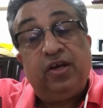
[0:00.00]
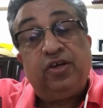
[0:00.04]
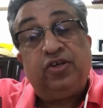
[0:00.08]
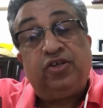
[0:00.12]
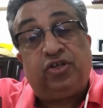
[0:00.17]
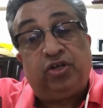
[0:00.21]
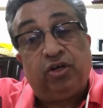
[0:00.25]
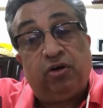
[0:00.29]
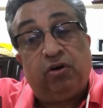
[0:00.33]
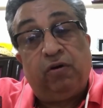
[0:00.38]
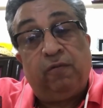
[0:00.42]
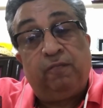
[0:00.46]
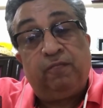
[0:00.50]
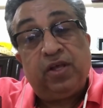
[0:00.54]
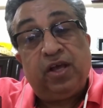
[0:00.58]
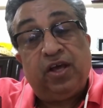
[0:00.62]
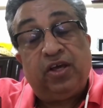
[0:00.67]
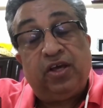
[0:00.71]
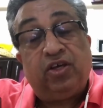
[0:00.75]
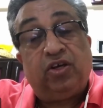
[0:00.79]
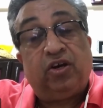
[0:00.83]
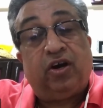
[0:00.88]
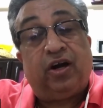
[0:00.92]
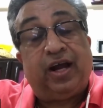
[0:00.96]
2,
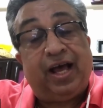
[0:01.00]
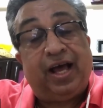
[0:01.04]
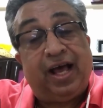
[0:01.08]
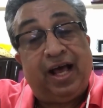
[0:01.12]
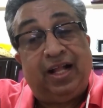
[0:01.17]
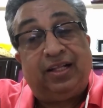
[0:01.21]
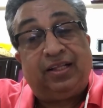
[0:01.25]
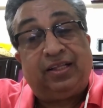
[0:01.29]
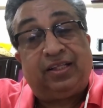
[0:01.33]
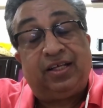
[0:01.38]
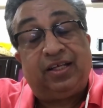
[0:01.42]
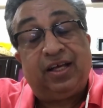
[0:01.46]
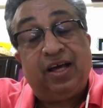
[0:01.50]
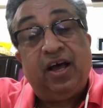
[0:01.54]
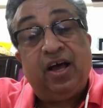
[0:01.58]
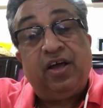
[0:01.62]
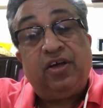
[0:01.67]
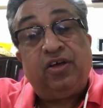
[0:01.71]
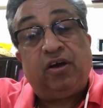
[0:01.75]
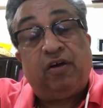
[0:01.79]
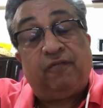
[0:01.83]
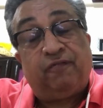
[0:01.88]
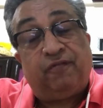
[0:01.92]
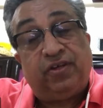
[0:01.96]
your health,
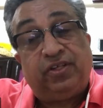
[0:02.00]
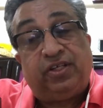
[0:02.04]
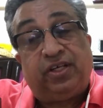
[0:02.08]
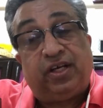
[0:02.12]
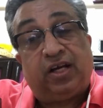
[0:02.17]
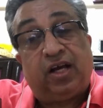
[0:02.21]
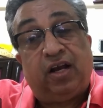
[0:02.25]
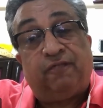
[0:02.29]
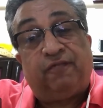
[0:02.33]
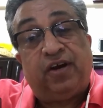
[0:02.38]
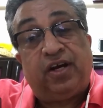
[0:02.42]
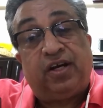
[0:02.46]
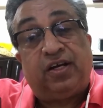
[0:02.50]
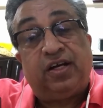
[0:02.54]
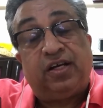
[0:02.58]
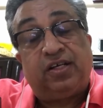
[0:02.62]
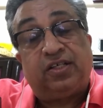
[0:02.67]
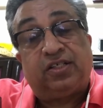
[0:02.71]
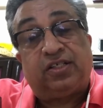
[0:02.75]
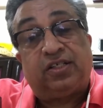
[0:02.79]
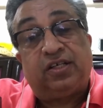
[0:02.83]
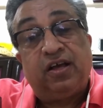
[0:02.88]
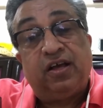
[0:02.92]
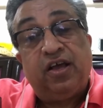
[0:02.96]
your physical
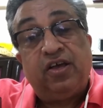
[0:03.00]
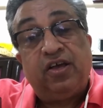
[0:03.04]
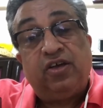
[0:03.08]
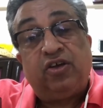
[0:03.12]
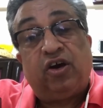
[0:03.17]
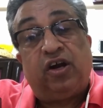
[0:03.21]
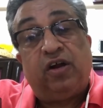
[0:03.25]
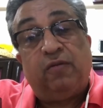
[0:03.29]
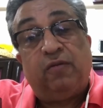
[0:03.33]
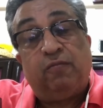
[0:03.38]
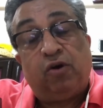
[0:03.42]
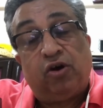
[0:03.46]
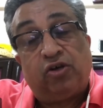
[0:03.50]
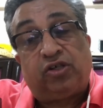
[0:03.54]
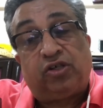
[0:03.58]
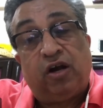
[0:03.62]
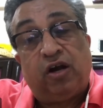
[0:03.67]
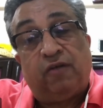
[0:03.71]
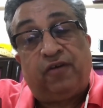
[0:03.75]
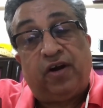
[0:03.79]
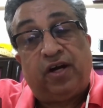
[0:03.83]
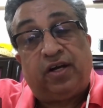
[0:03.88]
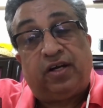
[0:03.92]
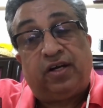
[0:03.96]
fitness, your emotional
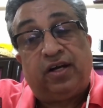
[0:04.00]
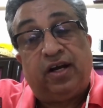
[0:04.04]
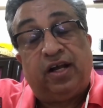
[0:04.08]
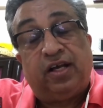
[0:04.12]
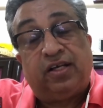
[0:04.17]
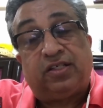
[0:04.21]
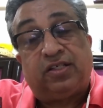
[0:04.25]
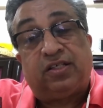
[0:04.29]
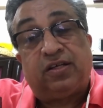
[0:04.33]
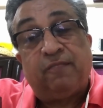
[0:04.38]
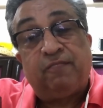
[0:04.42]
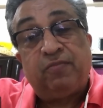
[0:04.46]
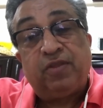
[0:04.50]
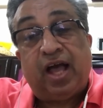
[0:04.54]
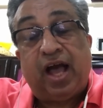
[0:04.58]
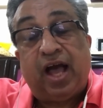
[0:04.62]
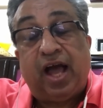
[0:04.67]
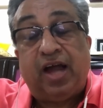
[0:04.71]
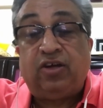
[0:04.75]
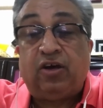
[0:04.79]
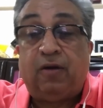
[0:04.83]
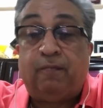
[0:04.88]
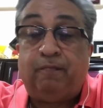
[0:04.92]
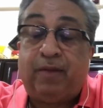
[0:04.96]
fitness, and
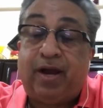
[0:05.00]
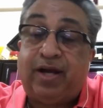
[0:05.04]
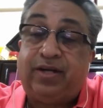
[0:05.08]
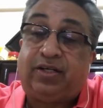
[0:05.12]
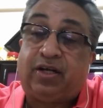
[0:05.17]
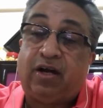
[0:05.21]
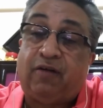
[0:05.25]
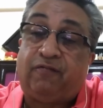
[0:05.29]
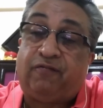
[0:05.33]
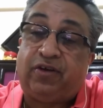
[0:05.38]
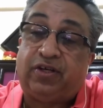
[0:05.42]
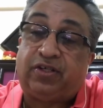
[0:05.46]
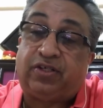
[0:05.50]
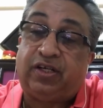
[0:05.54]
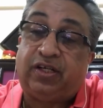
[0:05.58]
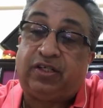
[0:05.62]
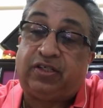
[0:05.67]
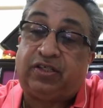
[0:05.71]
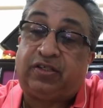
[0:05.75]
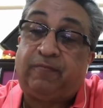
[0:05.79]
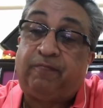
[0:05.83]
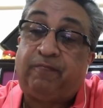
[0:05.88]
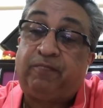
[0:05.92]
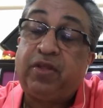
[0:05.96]
your mental
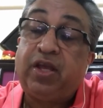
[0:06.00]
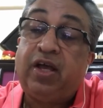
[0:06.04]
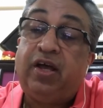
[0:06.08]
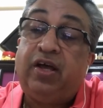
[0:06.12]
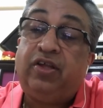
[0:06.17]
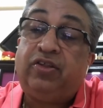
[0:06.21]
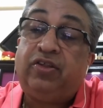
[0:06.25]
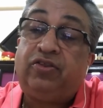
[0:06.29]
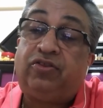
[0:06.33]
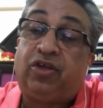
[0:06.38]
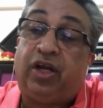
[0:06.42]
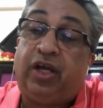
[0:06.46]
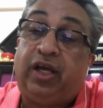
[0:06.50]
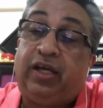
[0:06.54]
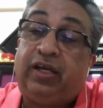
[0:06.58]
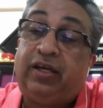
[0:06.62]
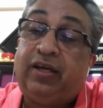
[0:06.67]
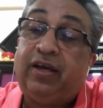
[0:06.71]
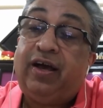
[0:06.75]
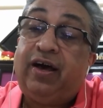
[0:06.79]
fitness. 3,